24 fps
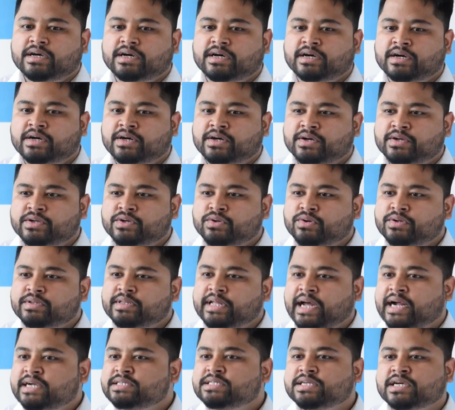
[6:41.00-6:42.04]
uh, you know
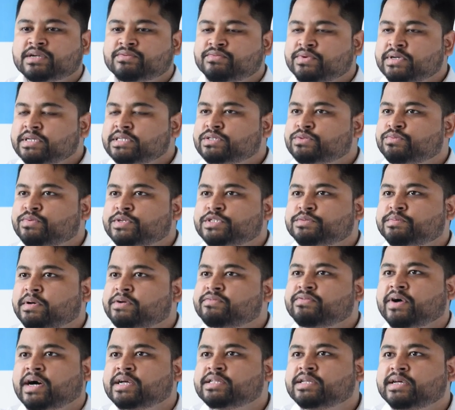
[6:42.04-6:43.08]
that service which
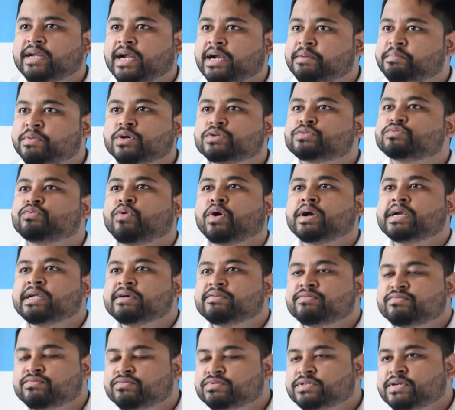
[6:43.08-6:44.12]
my father had because what
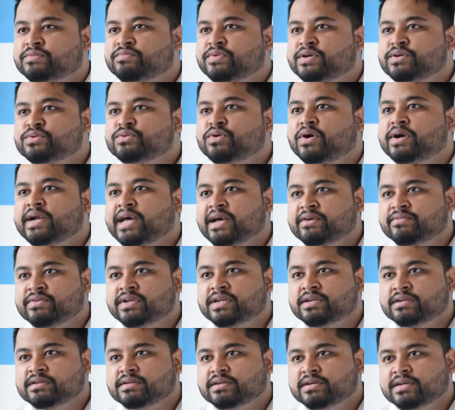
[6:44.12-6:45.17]
if someone do not have
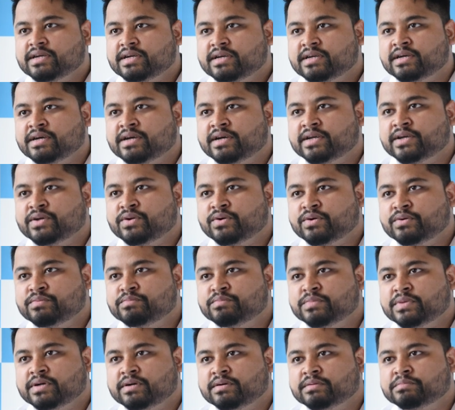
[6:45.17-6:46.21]
an uh, you know
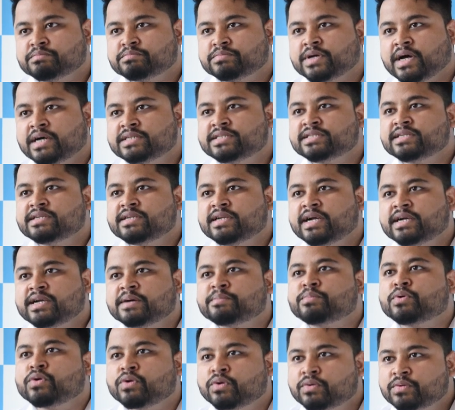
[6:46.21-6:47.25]
uh, cousin at
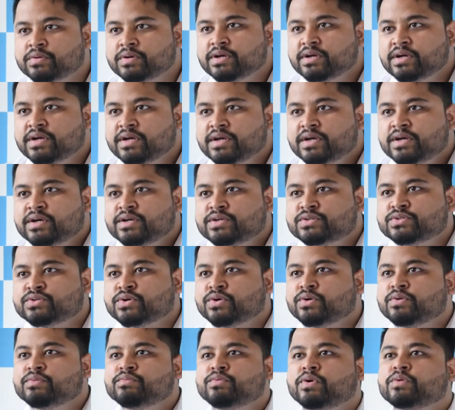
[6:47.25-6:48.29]
apollo
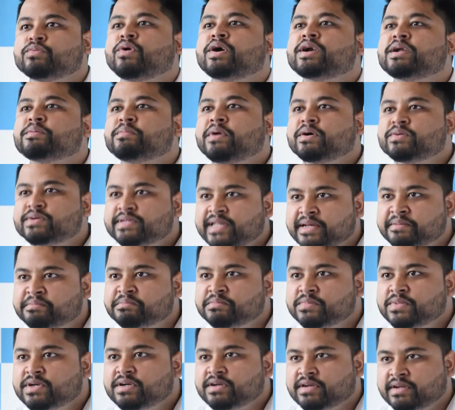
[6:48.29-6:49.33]
so what about them
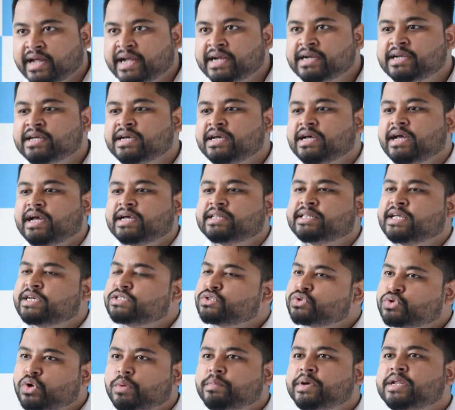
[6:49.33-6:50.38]
right
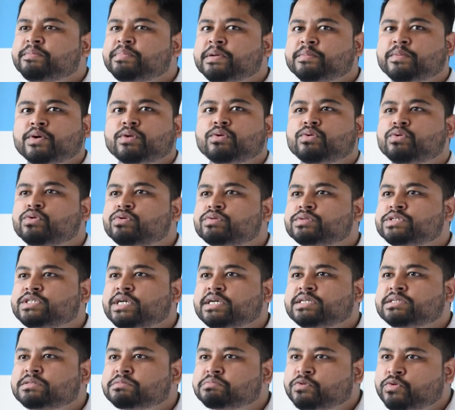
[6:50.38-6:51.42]
there's so many people who
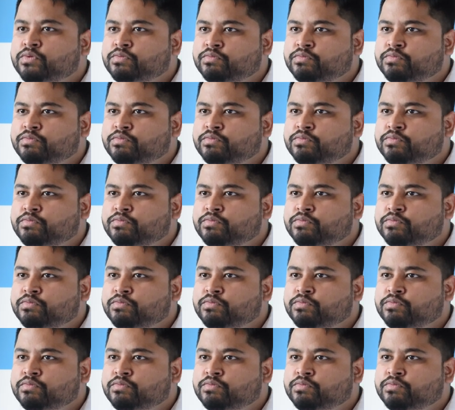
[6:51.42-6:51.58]
just